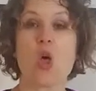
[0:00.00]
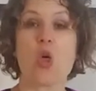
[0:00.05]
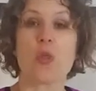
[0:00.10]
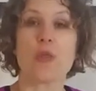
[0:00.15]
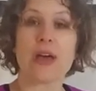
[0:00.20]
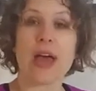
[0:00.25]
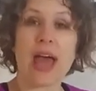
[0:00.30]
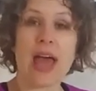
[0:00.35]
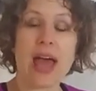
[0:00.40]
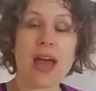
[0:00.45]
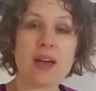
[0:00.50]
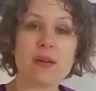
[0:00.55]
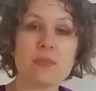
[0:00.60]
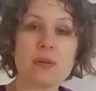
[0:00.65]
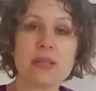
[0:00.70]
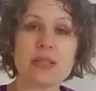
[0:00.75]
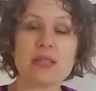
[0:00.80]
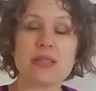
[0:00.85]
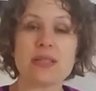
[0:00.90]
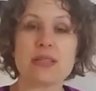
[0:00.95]
The
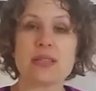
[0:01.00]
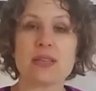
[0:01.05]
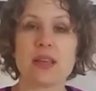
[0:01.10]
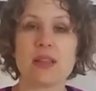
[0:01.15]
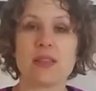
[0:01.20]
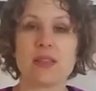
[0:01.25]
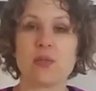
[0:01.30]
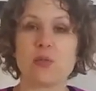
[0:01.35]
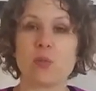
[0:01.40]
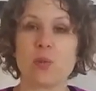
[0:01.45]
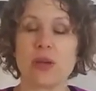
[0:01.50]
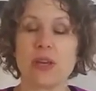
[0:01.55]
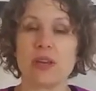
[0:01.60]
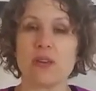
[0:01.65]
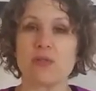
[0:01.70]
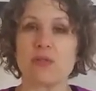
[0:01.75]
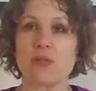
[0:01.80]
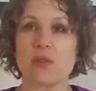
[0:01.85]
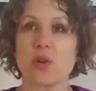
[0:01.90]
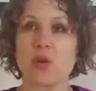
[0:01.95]
habits that
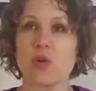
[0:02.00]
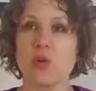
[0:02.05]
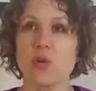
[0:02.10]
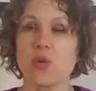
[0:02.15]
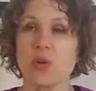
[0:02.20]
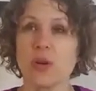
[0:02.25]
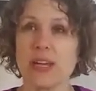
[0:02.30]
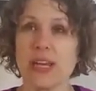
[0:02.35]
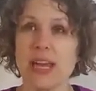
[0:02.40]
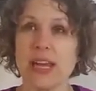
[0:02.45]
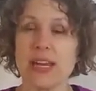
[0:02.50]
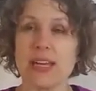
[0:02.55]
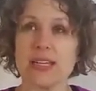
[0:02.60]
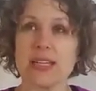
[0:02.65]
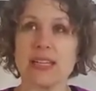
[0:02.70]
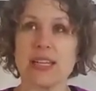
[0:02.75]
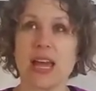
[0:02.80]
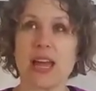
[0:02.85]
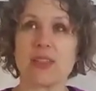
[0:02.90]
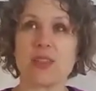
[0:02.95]
we've
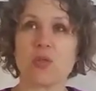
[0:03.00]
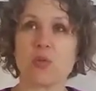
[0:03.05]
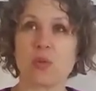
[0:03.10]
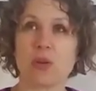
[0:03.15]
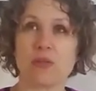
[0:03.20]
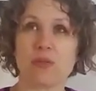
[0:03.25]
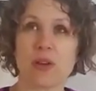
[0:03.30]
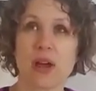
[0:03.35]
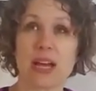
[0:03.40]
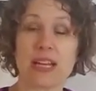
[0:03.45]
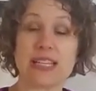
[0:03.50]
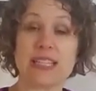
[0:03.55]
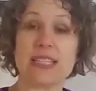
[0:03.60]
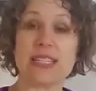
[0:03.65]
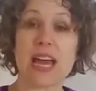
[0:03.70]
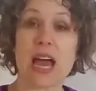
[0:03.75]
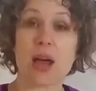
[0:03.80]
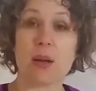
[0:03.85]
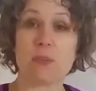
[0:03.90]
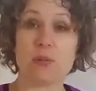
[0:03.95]
created and that we've
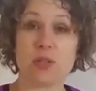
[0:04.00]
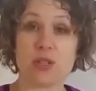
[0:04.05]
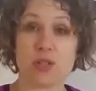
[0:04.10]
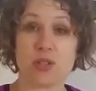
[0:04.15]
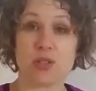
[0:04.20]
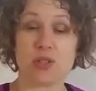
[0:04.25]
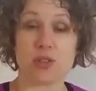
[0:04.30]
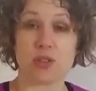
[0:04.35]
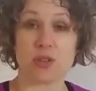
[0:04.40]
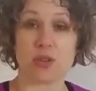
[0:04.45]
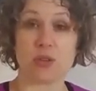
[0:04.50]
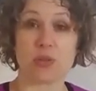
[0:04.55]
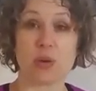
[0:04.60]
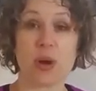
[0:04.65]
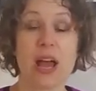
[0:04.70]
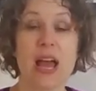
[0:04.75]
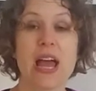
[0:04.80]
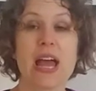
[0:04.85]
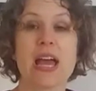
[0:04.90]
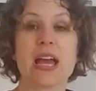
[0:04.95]
adapted to
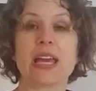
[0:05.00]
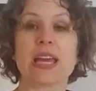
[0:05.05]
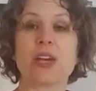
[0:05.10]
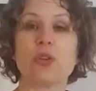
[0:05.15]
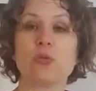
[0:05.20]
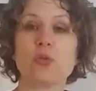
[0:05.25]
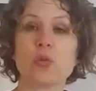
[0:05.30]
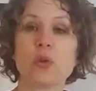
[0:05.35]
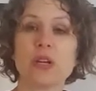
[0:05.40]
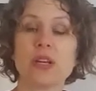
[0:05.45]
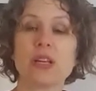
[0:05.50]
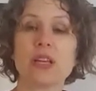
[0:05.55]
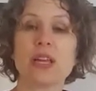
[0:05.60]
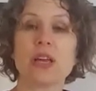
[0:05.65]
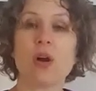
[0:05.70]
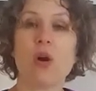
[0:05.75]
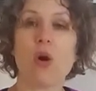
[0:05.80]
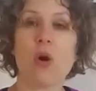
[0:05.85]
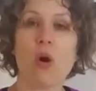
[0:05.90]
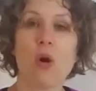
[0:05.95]
can
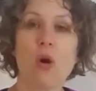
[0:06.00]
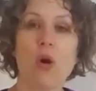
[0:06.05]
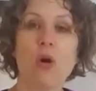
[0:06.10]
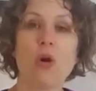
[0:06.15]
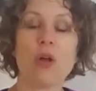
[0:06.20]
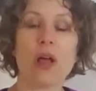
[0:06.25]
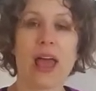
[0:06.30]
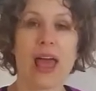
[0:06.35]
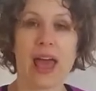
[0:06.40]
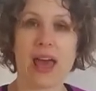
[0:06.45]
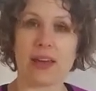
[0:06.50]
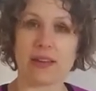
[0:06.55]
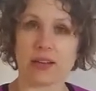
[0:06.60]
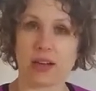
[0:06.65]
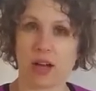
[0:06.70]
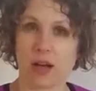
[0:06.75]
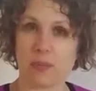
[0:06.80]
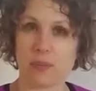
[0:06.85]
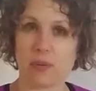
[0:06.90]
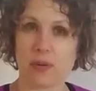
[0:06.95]
really all add
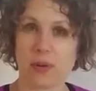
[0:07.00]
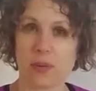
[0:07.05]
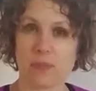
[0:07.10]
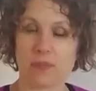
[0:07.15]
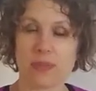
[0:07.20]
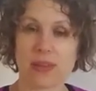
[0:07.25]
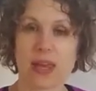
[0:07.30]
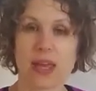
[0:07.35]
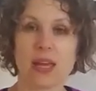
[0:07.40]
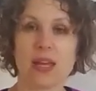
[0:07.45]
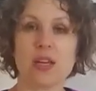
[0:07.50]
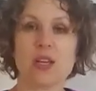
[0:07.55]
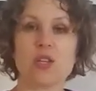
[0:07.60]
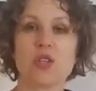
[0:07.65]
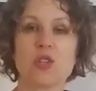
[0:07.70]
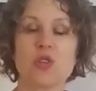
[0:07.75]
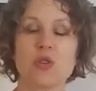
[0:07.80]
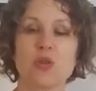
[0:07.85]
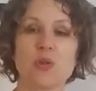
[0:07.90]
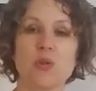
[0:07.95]
up
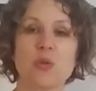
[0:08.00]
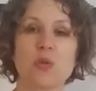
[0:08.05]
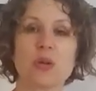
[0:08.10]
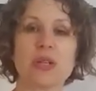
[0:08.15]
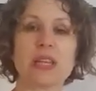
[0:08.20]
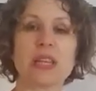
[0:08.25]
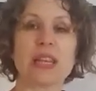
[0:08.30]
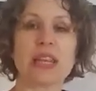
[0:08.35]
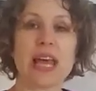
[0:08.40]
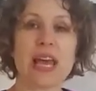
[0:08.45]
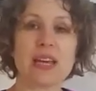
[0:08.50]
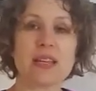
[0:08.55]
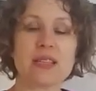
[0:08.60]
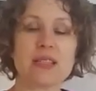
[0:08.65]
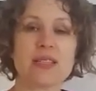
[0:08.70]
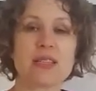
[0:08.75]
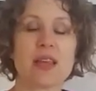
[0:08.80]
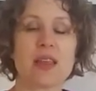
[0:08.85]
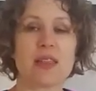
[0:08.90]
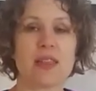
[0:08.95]
to
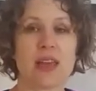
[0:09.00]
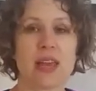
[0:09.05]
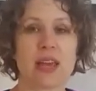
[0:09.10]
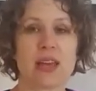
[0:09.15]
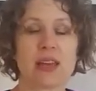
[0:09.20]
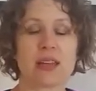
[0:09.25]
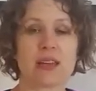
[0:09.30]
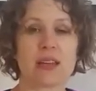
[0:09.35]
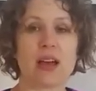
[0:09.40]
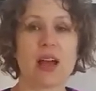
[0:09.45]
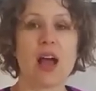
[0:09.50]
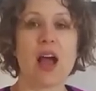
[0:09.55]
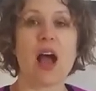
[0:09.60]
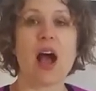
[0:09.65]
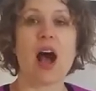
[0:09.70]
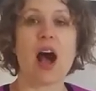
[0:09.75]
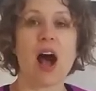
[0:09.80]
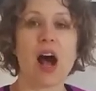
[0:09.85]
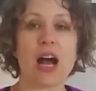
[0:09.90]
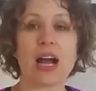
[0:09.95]
less than
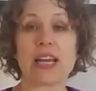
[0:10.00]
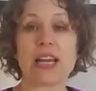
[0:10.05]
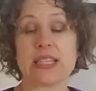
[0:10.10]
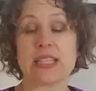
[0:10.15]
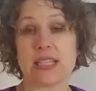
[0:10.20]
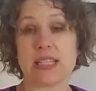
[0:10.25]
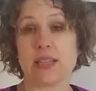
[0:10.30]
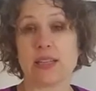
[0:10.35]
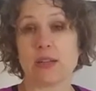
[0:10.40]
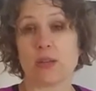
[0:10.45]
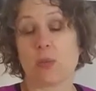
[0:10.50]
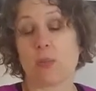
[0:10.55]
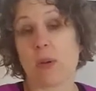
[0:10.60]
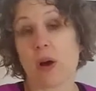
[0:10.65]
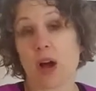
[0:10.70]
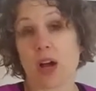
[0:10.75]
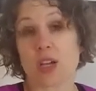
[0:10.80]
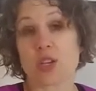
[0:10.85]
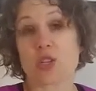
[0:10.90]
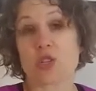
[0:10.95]
ideal
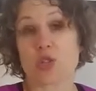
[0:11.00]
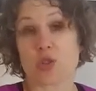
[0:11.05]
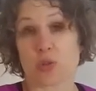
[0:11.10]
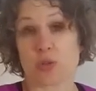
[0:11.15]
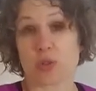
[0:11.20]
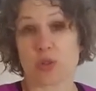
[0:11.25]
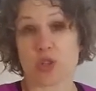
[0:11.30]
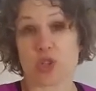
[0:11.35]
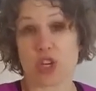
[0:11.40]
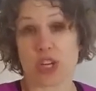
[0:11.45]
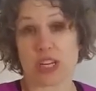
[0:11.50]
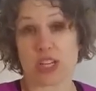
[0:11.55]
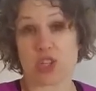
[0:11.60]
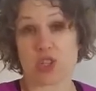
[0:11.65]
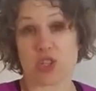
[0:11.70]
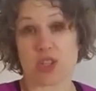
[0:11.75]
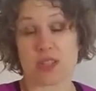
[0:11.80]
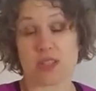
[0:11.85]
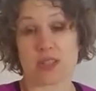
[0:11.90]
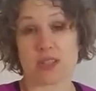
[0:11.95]
postural
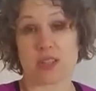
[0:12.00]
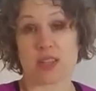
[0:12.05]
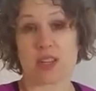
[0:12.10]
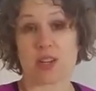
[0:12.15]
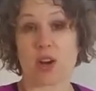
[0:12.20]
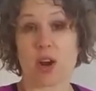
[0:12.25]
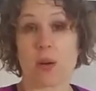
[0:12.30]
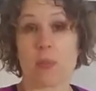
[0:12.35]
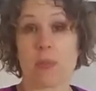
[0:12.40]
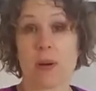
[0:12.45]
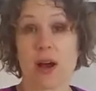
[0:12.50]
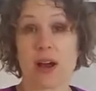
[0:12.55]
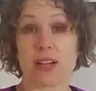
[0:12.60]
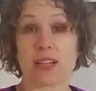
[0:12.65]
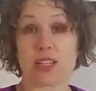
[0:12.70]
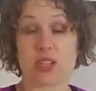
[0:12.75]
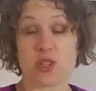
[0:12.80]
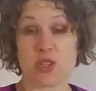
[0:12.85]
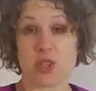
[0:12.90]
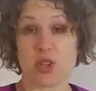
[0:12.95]
changes that our
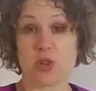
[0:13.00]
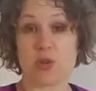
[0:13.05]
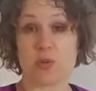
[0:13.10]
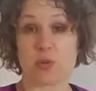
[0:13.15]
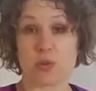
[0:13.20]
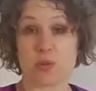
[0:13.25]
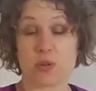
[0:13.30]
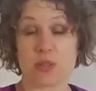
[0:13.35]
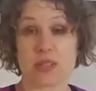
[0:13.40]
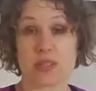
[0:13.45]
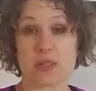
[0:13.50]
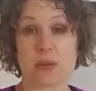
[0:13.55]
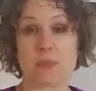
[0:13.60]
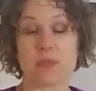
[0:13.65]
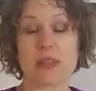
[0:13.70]
bodies use.